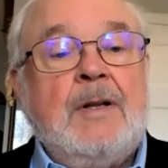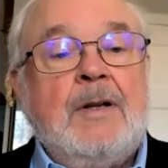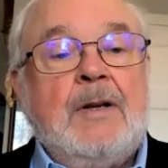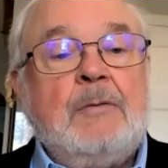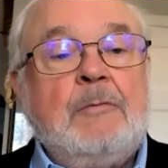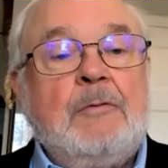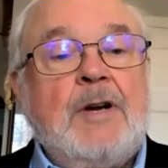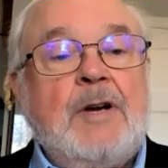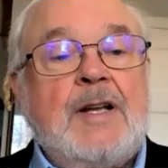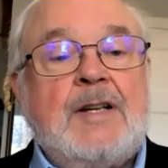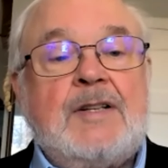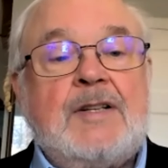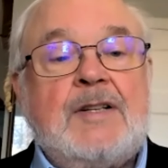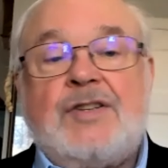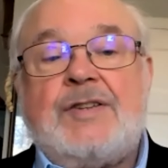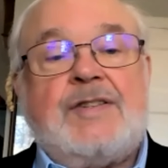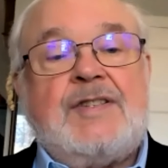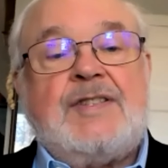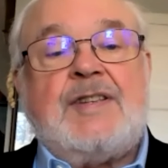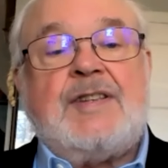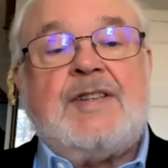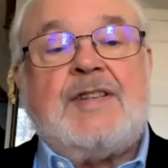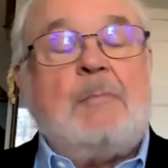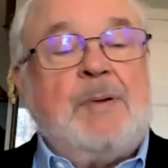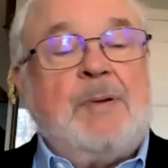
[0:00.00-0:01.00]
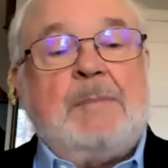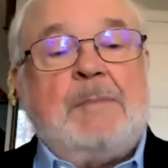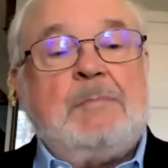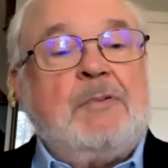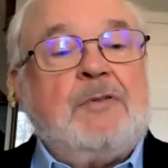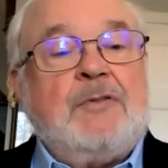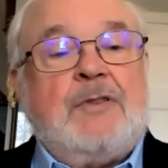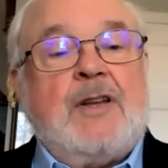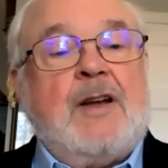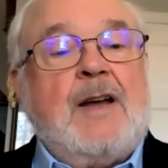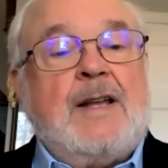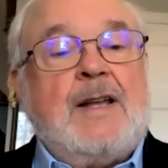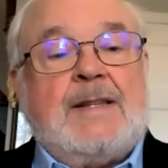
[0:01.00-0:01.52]
which some people
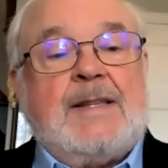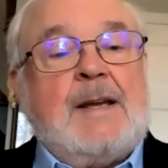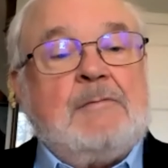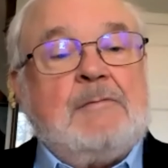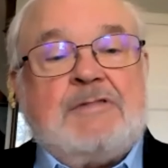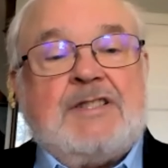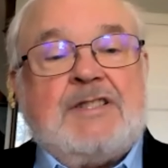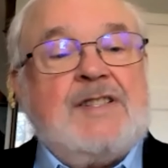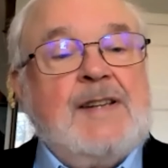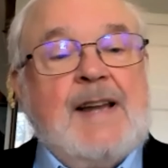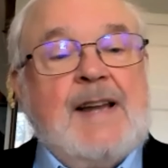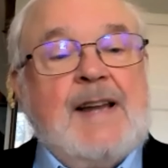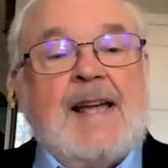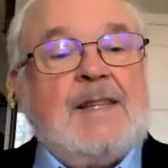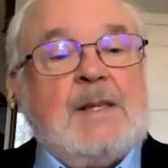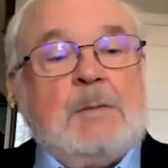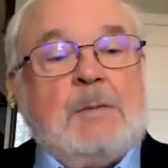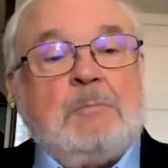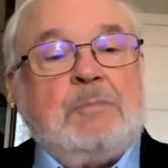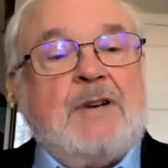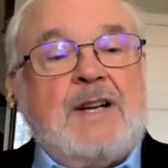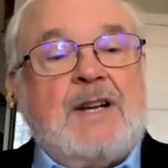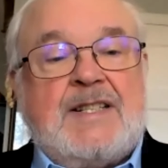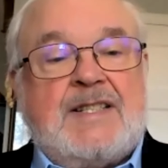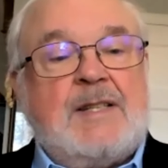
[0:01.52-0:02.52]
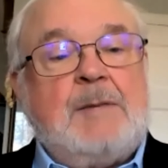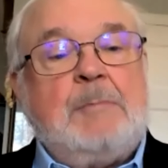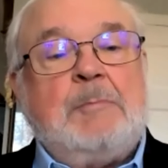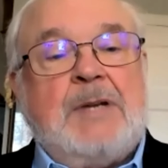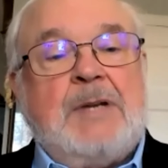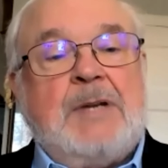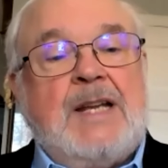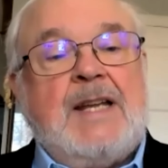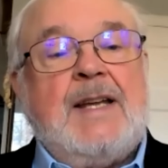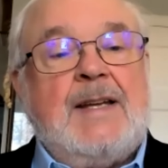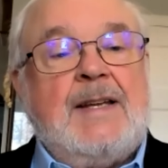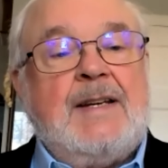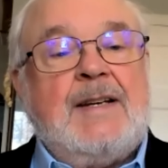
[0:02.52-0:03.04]
thought that was not the place to
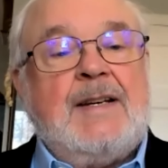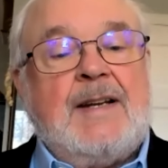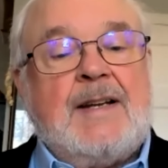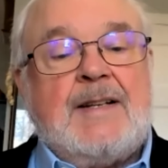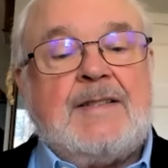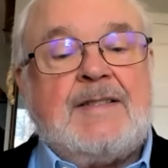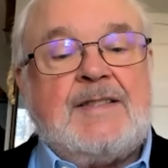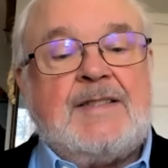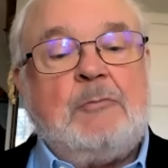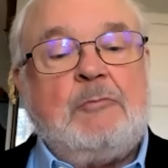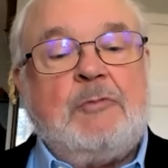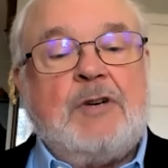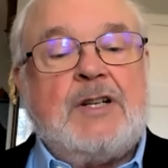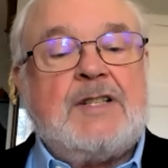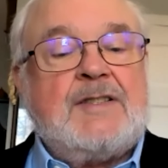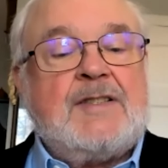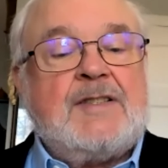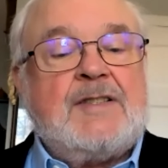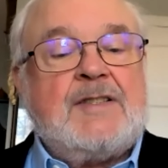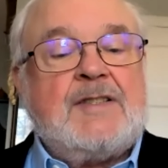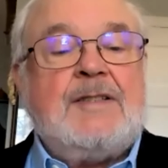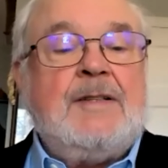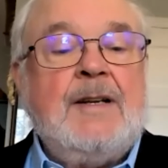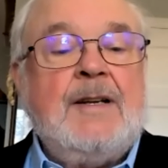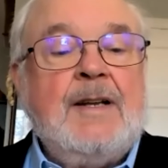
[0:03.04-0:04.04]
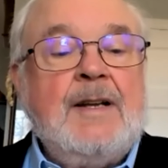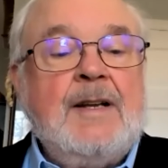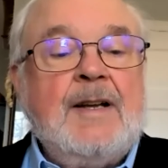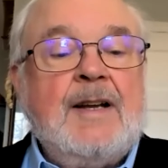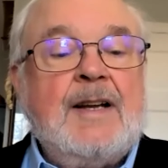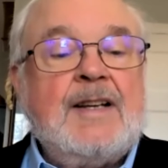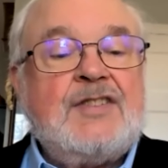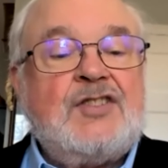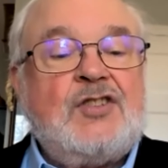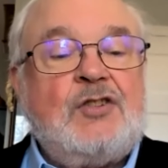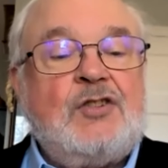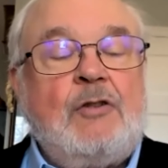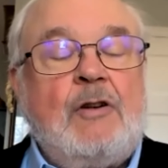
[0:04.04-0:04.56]
begin because he wasn't
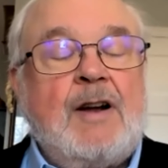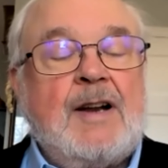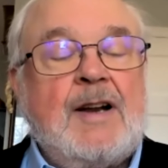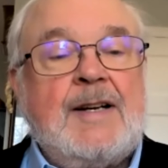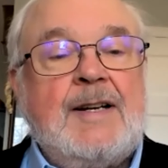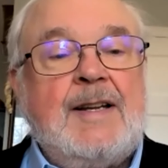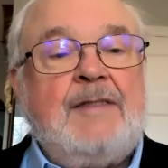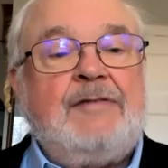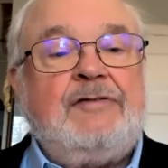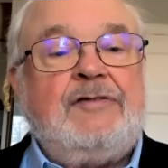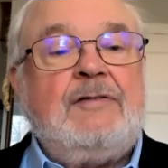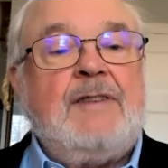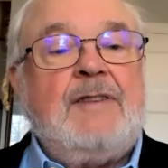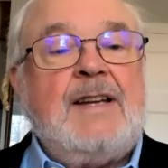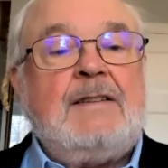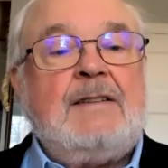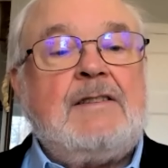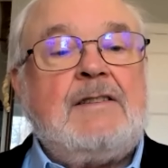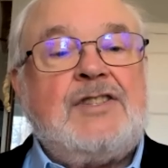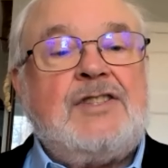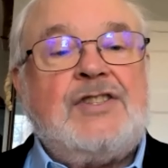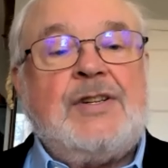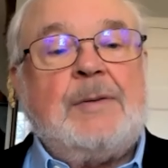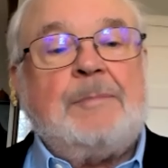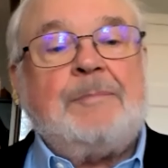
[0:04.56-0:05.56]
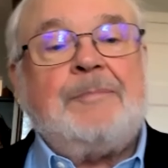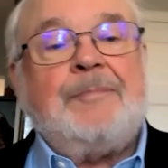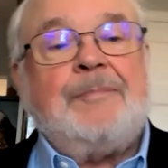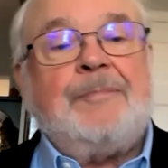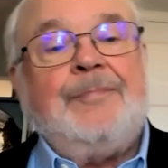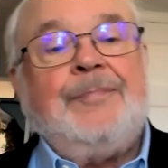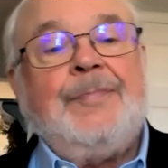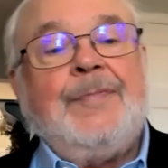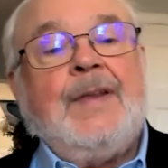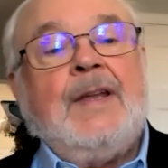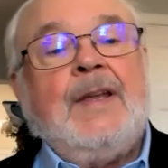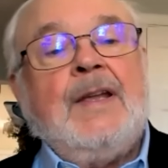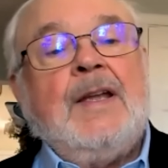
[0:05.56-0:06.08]
a strong enough leadership.
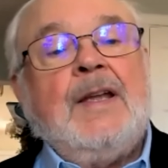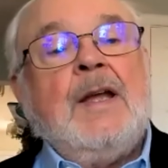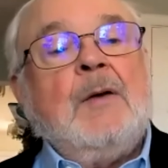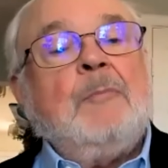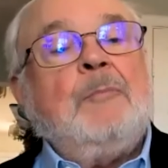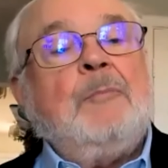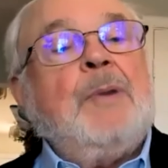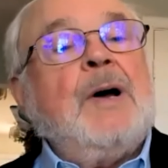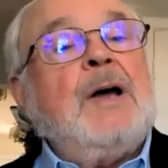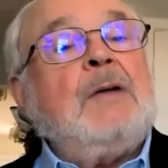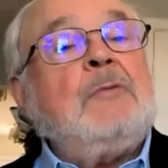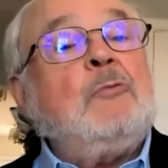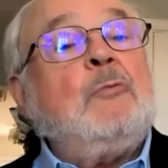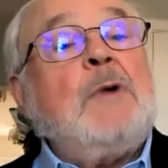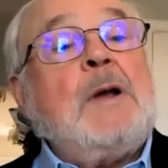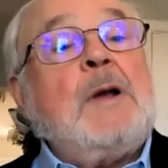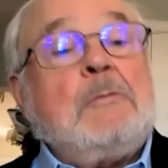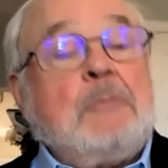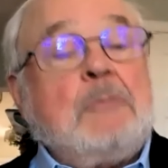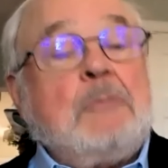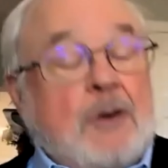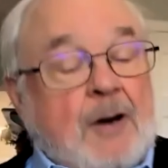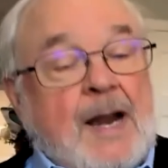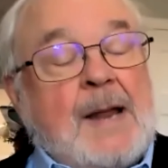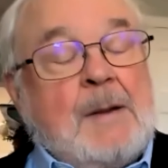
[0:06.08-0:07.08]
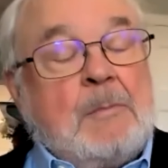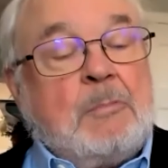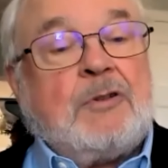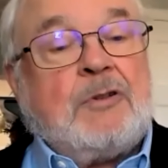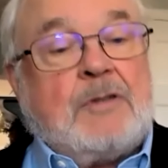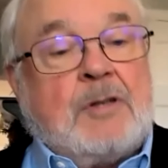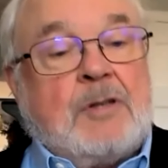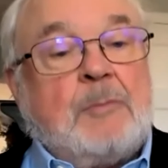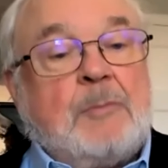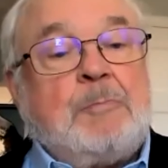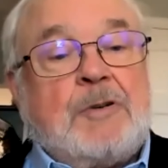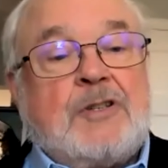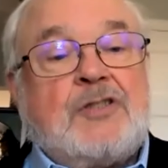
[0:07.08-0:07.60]
But we were able
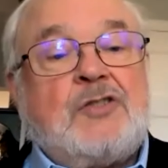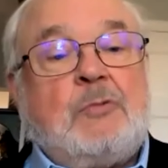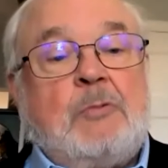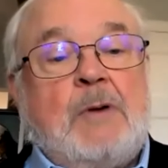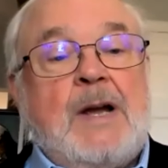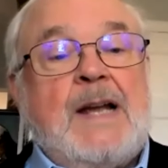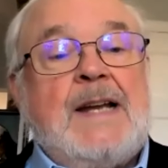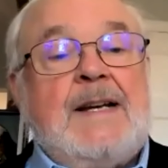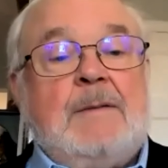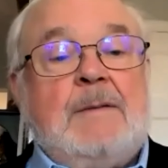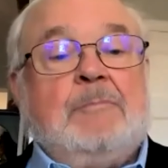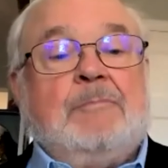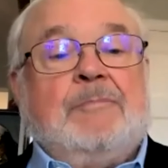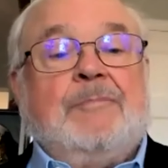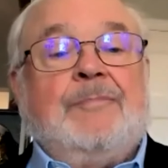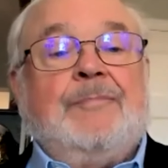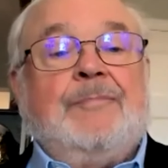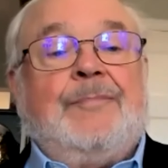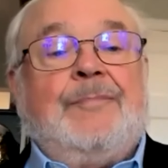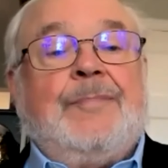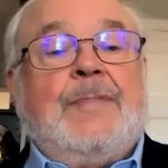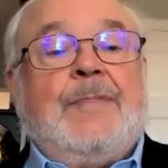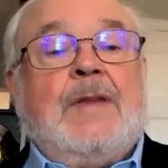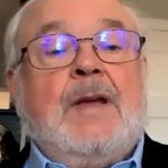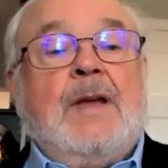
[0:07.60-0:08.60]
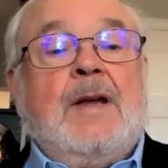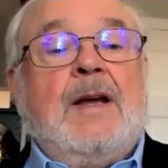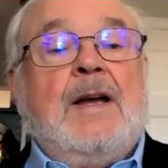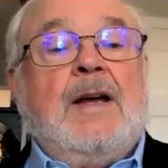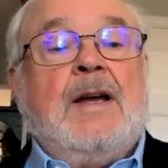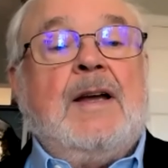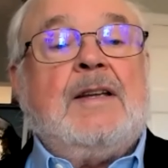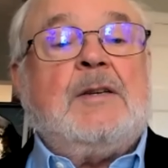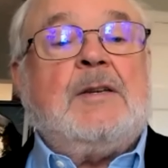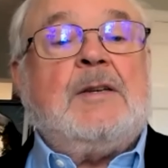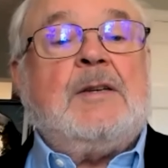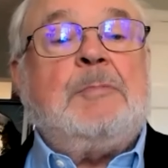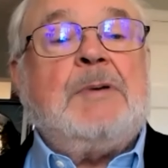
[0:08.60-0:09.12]
to persuade him
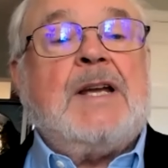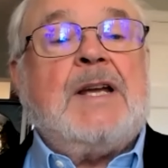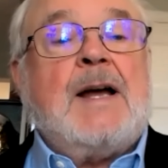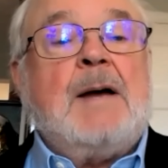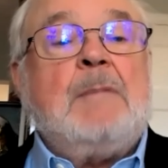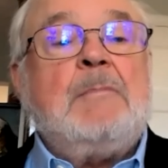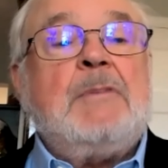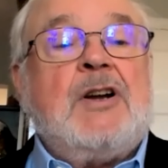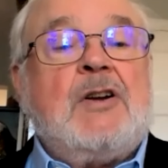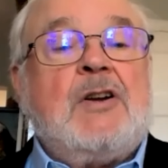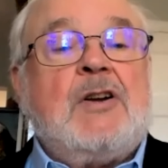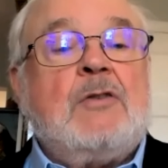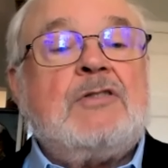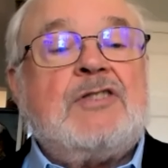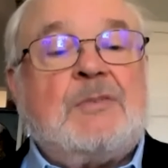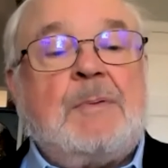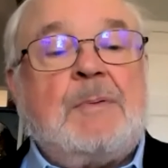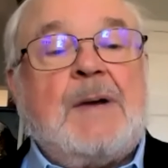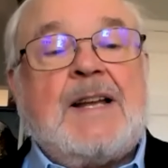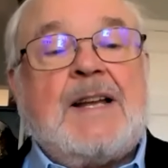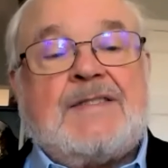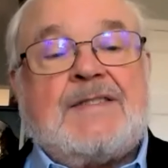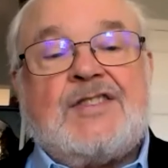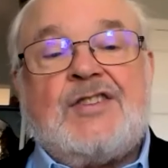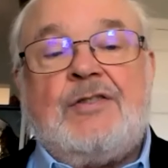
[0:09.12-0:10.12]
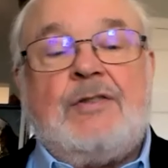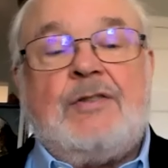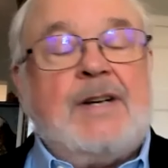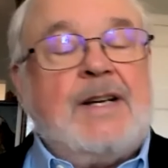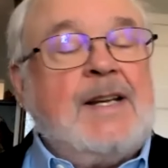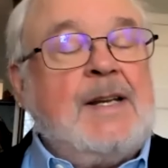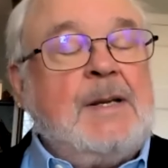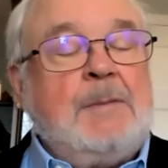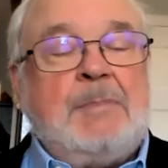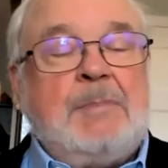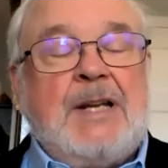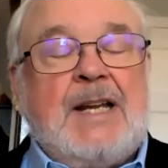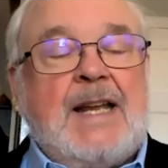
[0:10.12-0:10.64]
to become a co-sponsor,
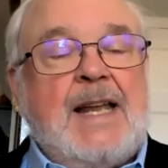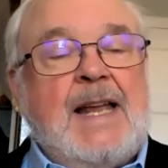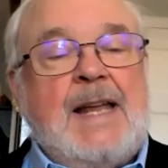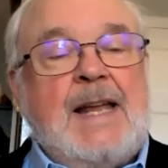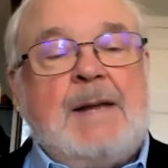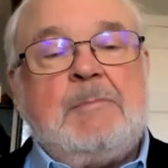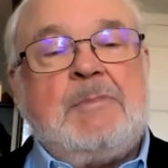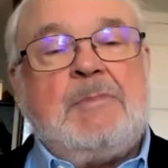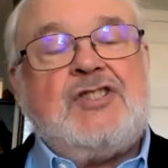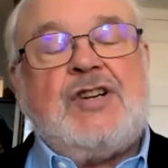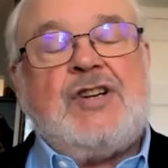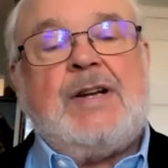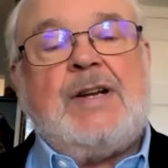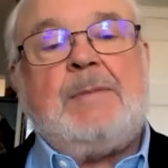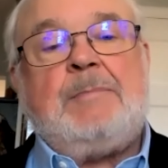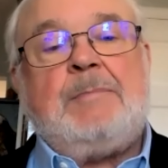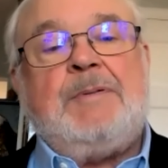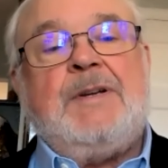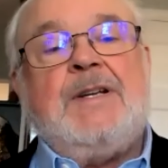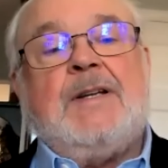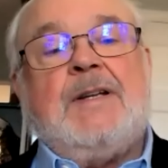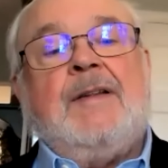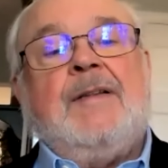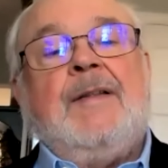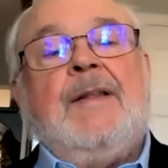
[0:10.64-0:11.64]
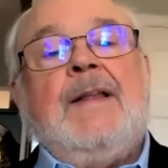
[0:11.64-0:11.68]
and he became a champion.